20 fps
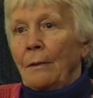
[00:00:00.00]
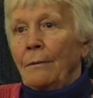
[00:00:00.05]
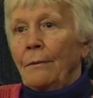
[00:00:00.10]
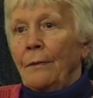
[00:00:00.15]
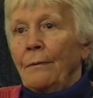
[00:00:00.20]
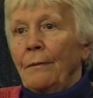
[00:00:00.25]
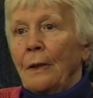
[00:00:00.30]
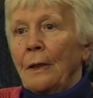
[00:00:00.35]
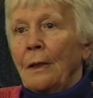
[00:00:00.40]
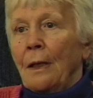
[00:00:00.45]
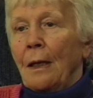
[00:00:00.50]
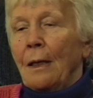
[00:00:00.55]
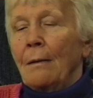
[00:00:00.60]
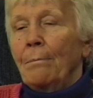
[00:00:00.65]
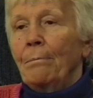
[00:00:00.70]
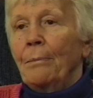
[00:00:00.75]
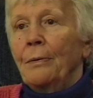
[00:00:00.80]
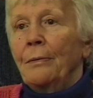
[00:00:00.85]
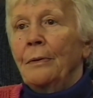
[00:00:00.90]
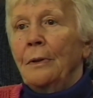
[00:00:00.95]
We went
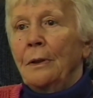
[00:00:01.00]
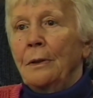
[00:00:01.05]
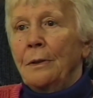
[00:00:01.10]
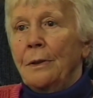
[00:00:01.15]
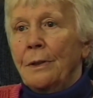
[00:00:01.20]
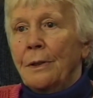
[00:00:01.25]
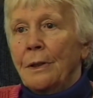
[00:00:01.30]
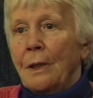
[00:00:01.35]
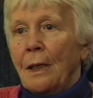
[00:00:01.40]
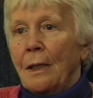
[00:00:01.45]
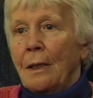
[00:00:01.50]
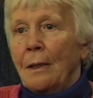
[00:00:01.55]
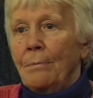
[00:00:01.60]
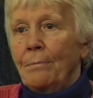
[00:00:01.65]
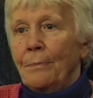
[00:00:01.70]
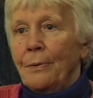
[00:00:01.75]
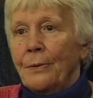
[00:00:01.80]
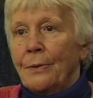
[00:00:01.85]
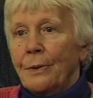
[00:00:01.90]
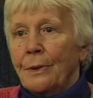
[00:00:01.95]
up the
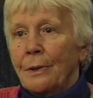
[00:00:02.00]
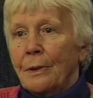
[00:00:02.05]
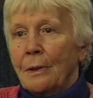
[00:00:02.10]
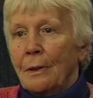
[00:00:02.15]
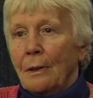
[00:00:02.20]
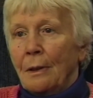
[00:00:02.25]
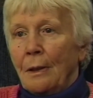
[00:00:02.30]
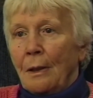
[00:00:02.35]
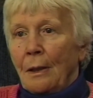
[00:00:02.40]
steps